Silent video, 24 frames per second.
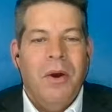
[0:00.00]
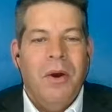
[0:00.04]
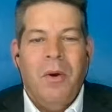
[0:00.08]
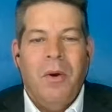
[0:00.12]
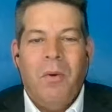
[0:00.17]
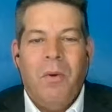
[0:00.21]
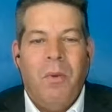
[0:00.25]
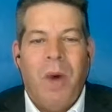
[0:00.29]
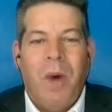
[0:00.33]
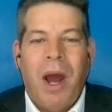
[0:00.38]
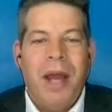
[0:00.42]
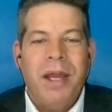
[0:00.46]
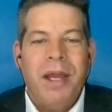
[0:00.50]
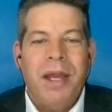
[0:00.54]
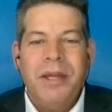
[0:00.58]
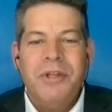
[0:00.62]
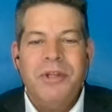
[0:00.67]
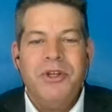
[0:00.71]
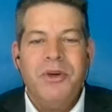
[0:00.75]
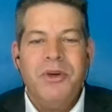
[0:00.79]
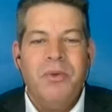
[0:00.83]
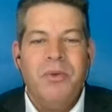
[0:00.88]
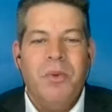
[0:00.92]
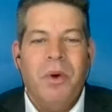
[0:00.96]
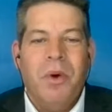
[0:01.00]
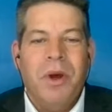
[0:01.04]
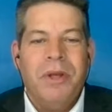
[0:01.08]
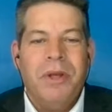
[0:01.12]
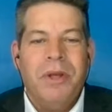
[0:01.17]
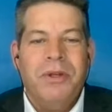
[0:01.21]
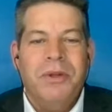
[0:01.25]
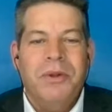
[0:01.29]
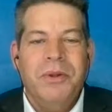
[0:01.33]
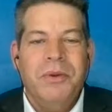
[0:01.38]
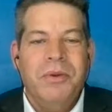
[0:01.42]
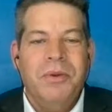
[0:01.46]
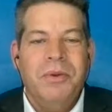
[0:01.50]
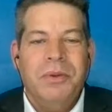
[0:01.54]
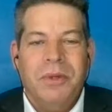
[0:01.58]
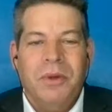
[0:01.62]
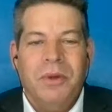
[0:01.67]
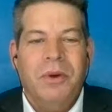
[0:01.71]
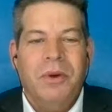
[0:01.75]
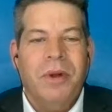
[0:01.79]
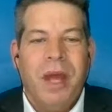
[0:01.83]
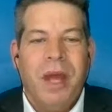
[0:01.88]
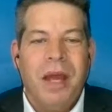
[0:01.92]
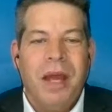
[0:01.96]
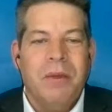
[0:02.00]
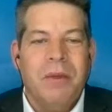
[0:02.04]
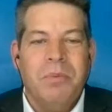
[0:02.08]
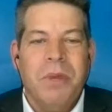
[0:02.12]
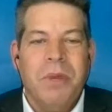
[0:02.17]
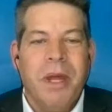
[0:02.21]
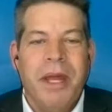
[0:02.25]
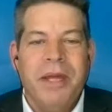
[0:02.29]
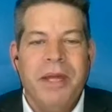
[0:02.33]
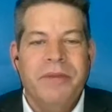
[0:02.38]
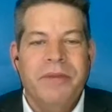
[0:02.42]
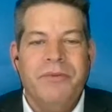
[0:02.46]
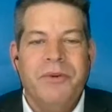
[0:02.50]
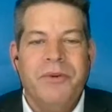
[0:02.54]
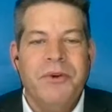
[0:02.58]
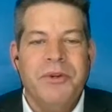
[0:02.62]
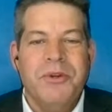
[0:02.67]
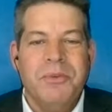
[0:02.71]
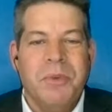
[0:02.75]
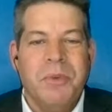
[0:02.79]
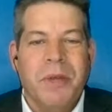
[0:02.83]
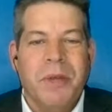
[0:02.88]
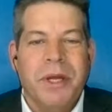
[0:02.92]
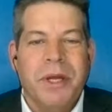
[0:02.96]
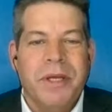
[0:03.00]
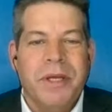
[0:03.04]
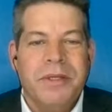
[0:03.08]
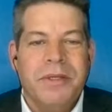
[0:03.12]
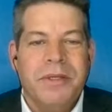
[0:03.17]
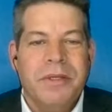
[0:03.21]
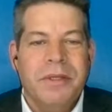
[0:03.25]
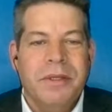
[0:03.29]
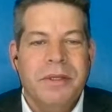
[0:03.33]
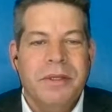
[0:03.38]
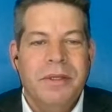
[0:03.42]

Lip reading: why did you want to learn how to play in the first place?